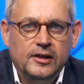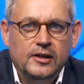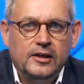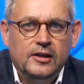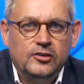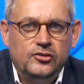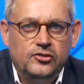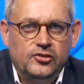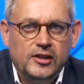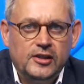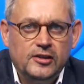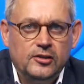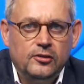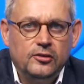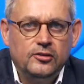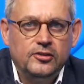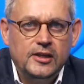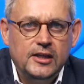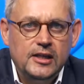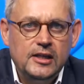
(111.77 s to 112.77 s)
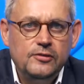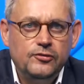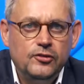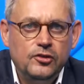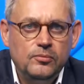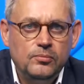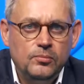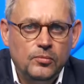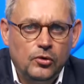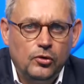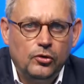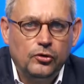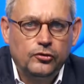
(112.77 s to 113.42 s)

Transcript: signalled even more